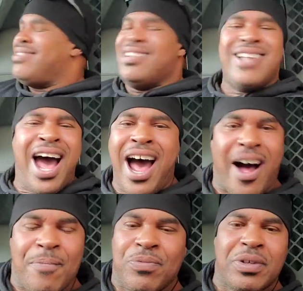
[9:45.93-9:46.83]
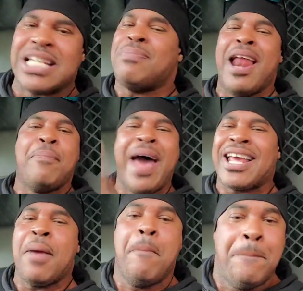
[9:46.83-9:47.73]
Nah, because Manny
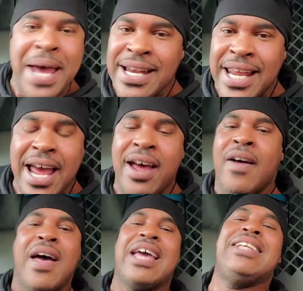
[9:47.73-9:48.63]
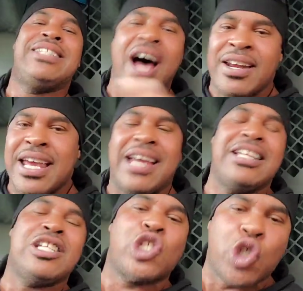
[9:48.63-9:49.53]
Pacquiao been there. He done it, and
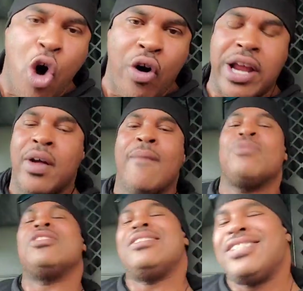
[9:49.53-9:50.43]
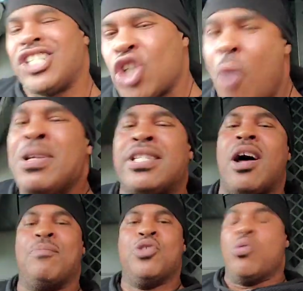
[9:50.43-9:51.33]
he saw it. Show me
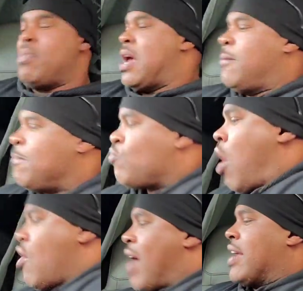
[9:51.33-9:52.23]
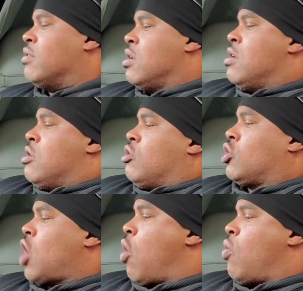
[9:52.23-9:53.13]
something new, man. All right.
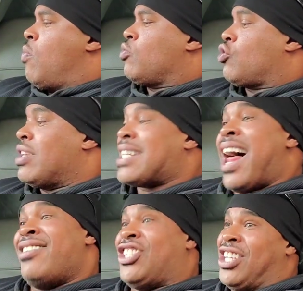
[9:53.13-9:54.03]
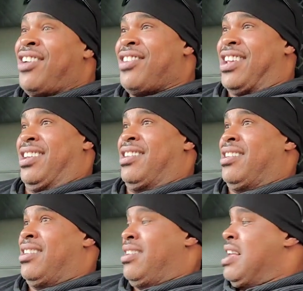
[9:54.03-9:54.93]
So, Chris Algieri
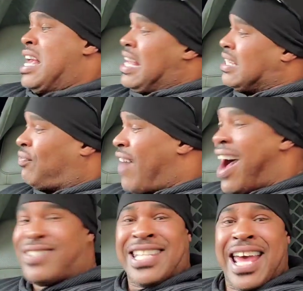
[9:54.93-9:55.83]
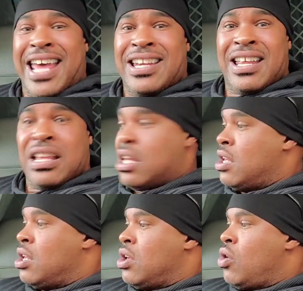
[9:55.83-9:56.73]
is 5'10",
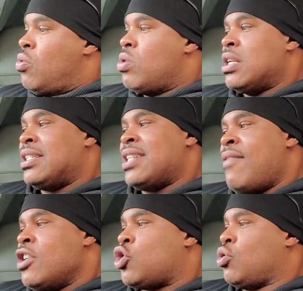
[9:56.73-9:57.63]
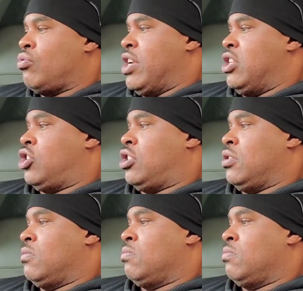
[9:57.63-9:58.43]
with a 72 reach.